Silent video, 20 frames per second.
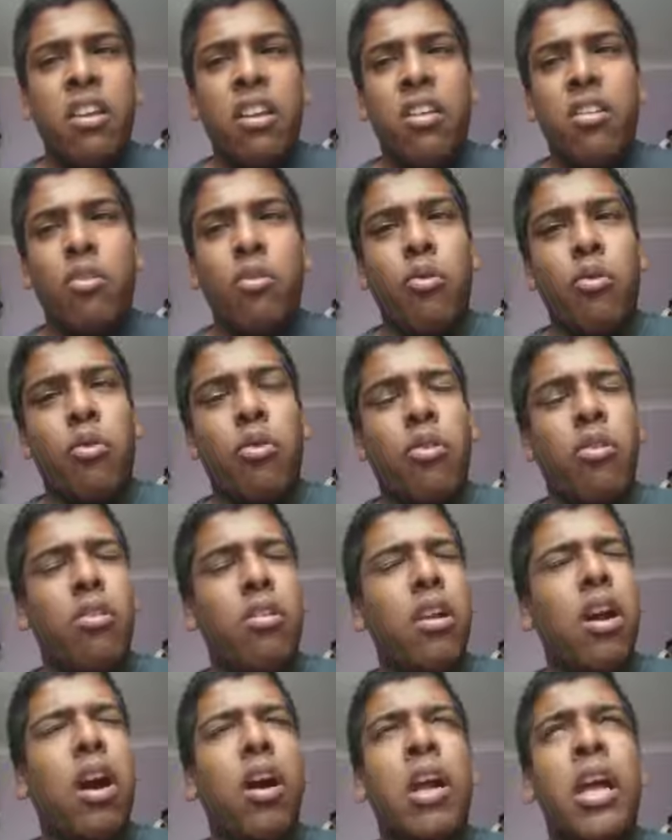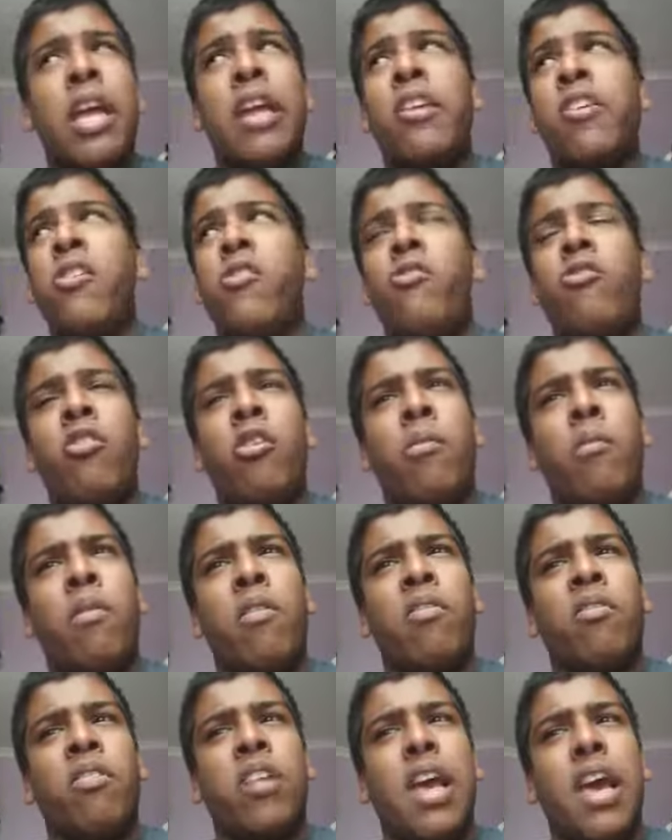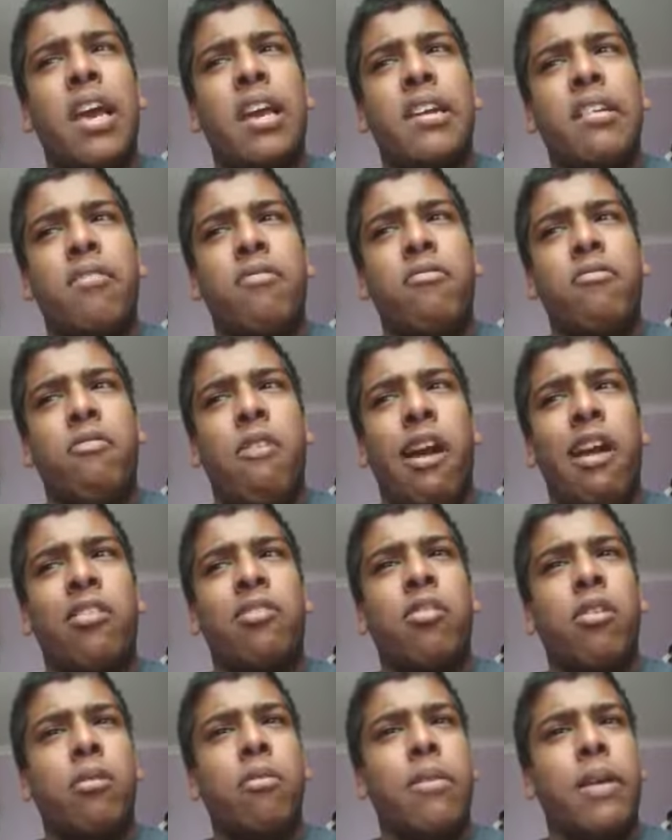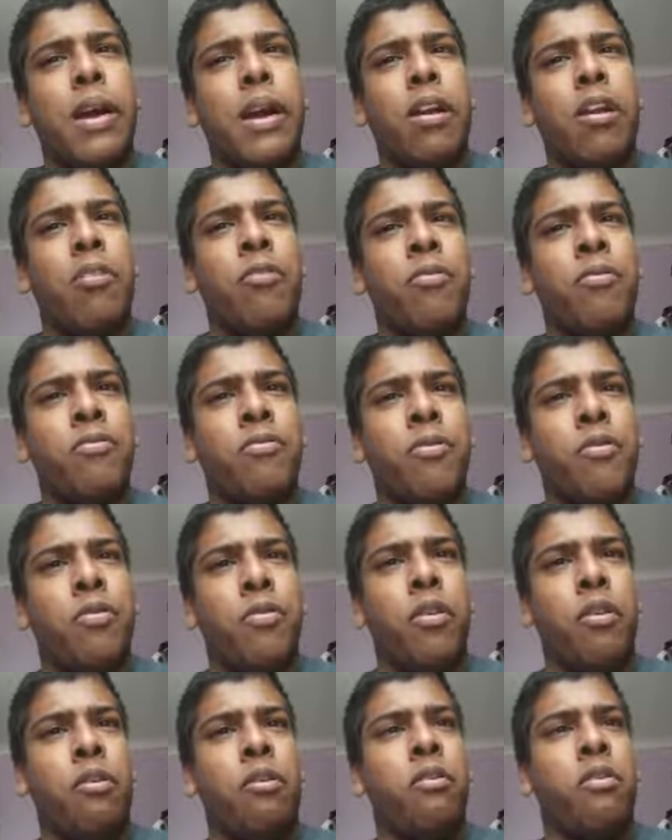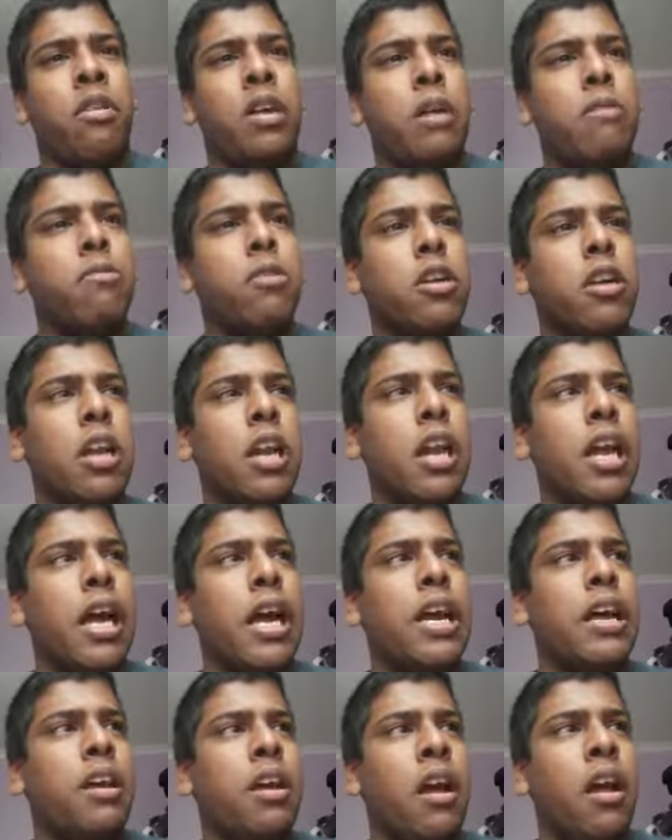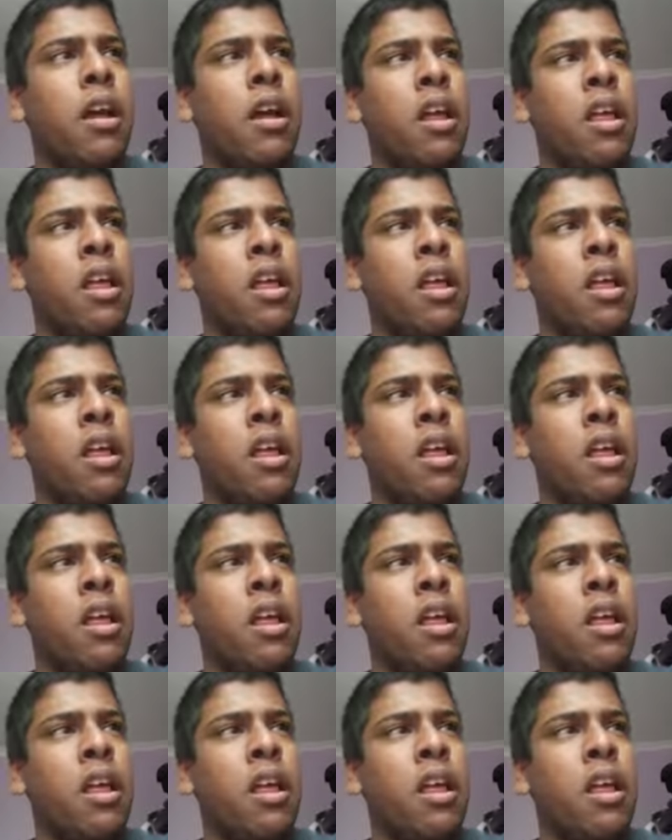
You, okay, YouTubers like gonna get anything for views. I'm not gonna lie.